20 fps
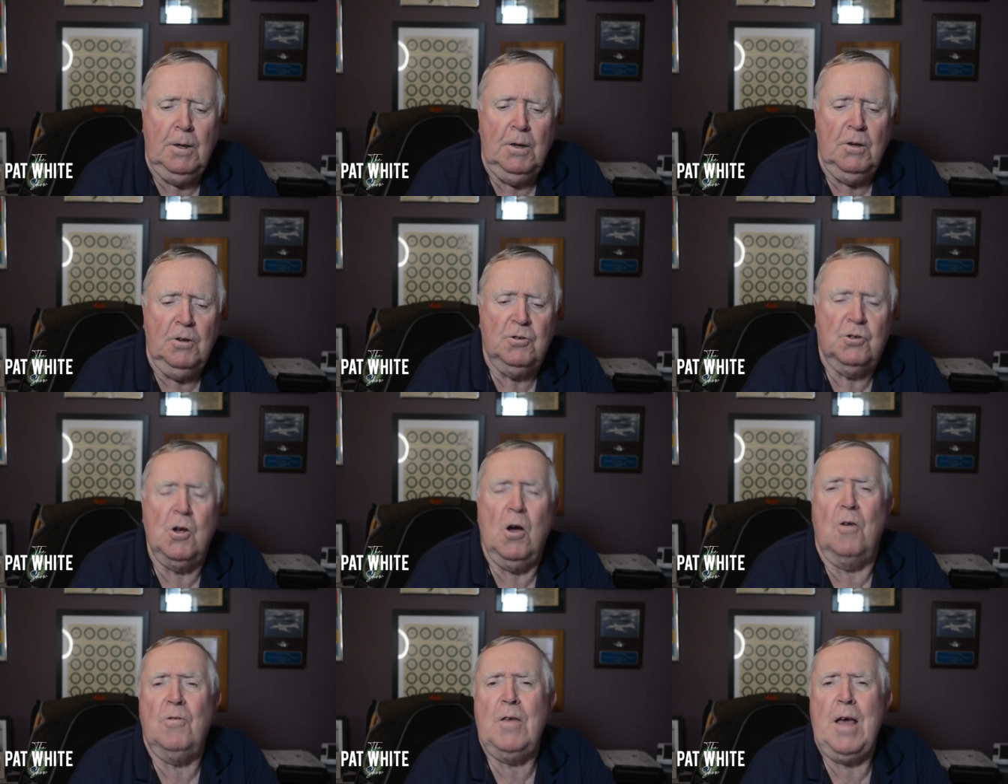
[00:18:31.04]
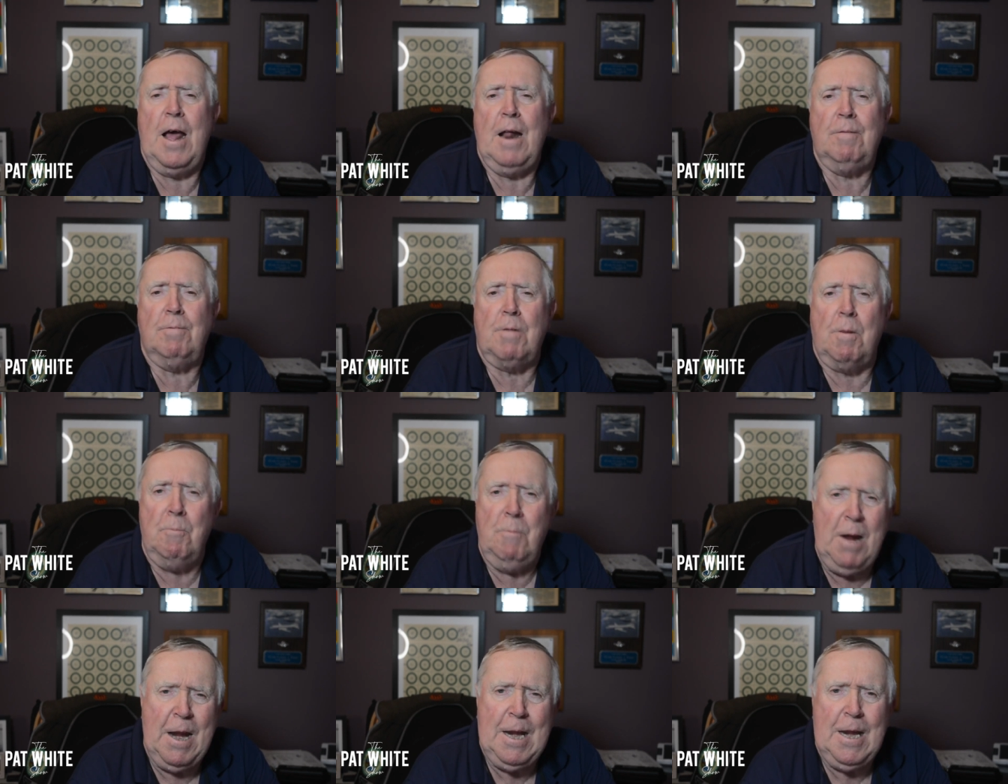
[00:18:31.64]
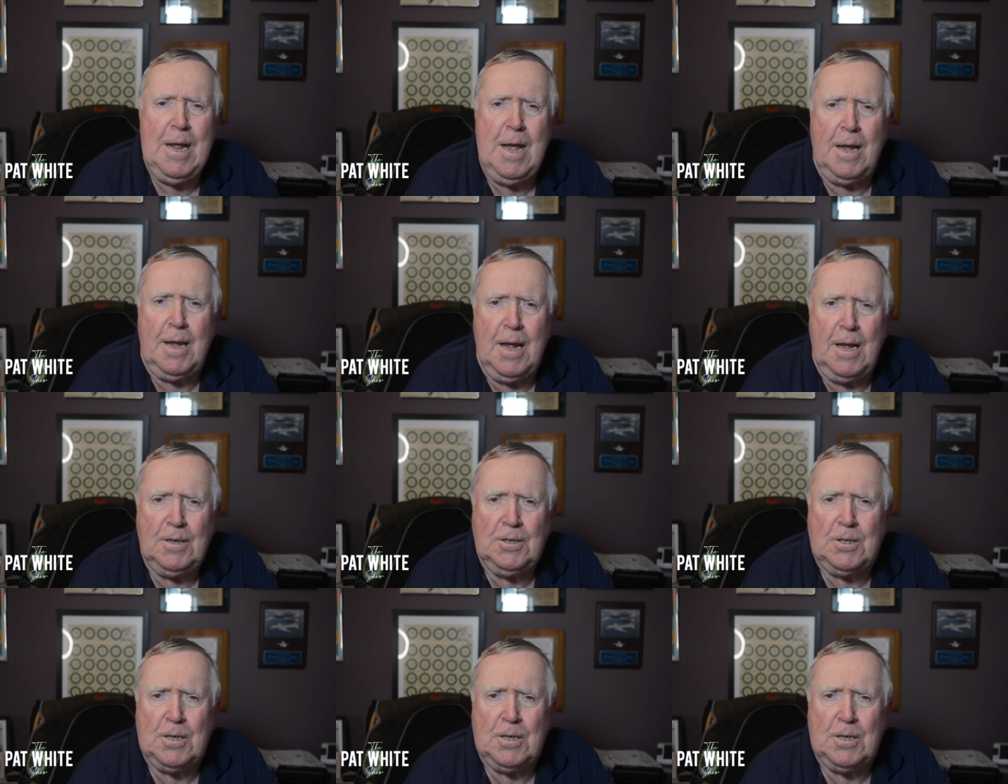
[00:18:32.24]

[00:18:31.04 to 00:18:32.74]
so that the media gets